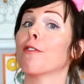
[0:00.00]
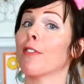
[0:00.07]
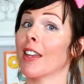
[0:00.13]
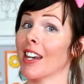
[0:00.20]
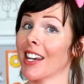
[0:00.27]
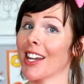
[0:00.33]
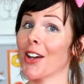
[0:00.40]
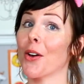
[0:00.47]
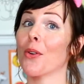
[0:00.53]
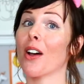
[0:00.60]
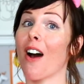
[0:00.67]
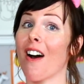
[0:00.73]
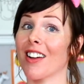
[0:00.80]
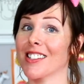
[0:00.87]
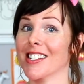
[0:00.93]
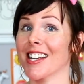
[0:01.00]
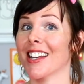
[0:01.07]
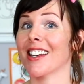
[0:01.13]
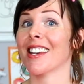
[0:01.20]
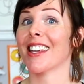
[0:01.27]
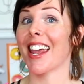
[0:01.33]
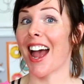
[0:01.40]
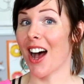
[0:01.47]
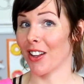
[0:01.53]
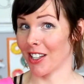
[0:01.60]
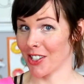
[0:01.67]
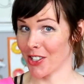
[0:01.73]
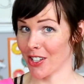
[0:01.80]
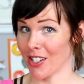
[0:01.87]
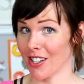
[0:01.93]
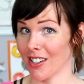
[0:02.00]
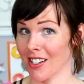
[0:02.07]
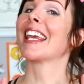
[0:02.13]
video content calendar.